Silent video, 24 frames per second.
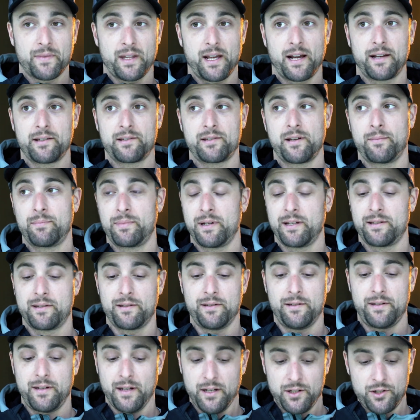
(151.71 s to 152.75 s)
except it's
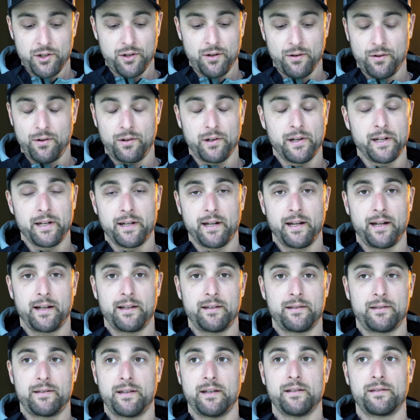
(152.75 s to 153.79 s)
digital and it
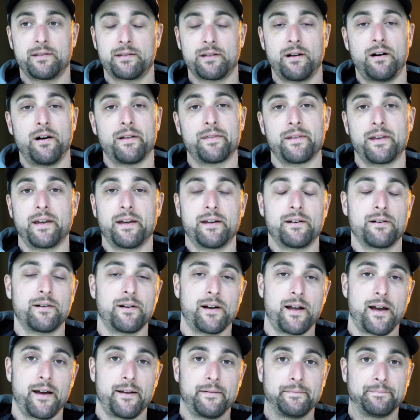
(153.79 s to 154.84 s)
exists on the
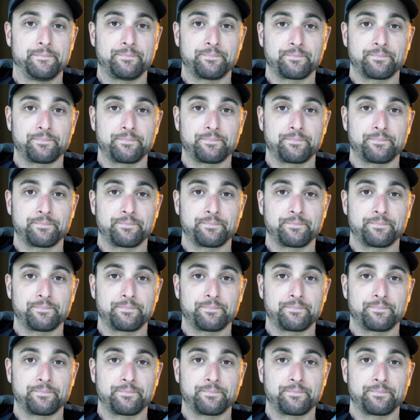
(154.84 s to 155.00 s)
internet.